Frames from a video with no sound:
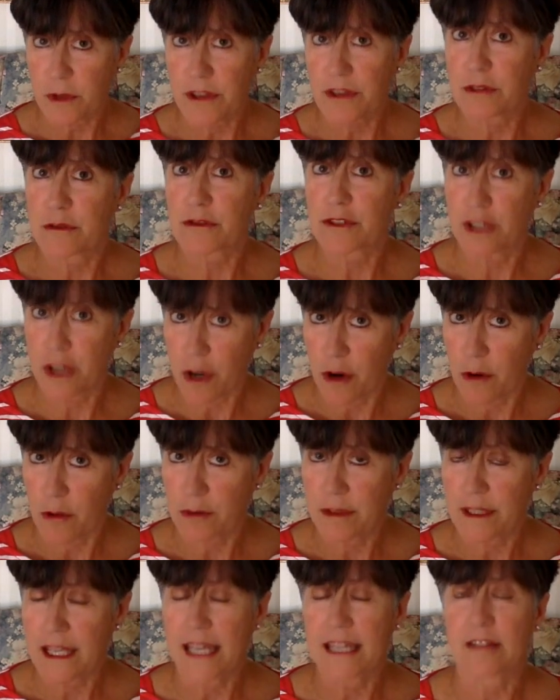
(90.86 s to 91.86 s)
with your
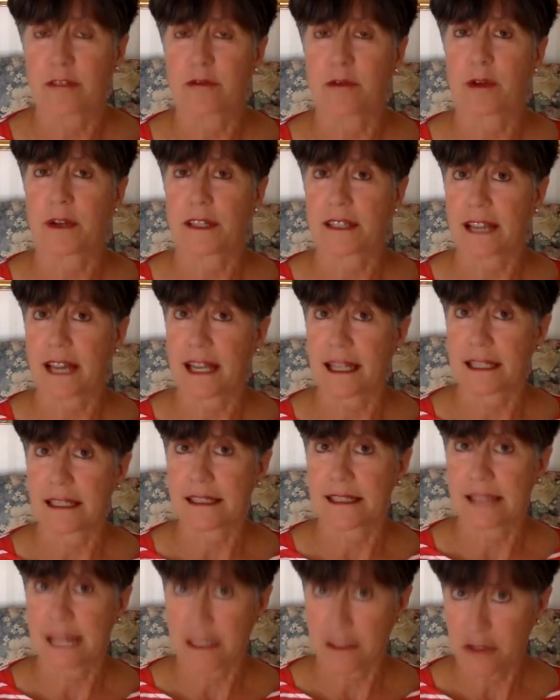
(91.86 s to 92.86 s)
tone, and avoid
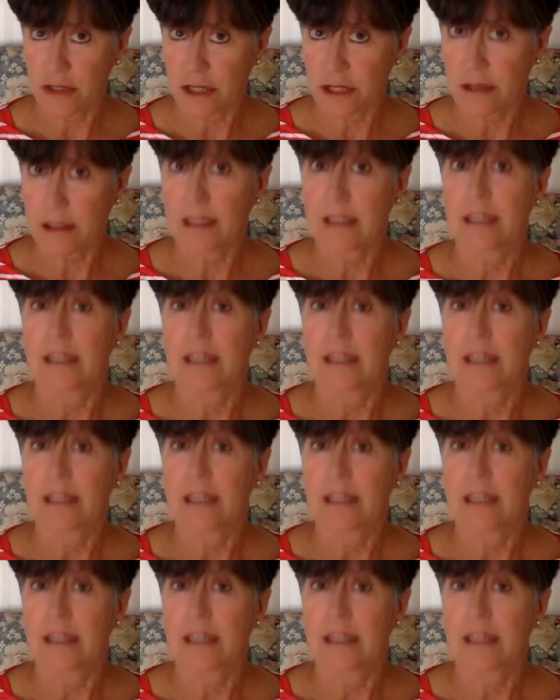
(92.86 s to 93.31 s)
condescension